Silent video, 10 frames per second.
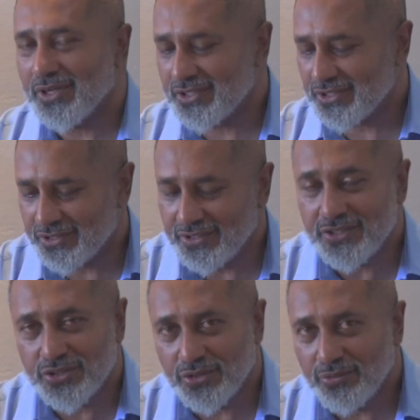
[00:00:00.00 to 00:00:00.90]
watch
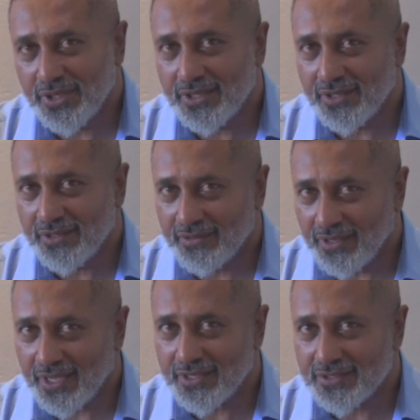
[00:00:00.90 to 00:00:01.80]
this show and
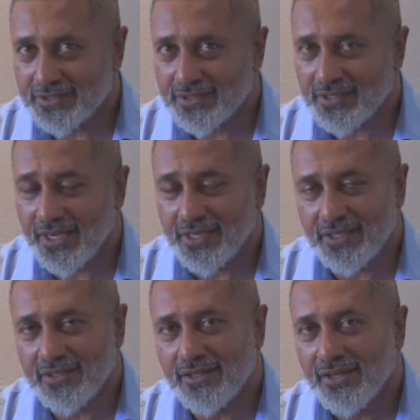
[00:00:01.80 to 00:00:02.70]
others like
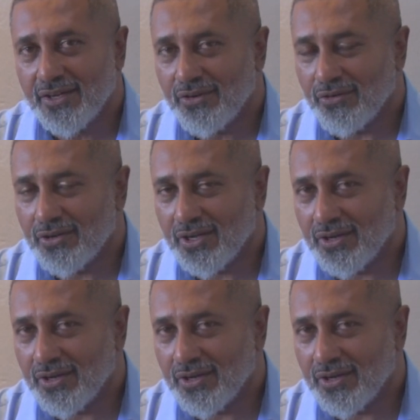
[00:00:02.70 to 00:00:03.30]
it on